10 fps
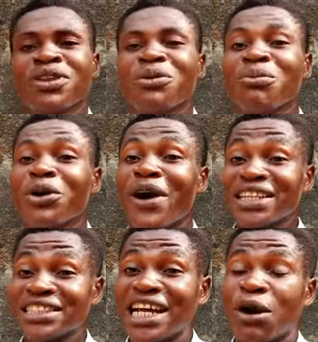But
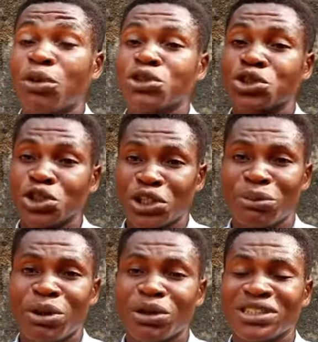right now I want to talk
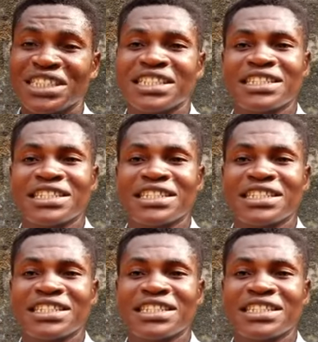about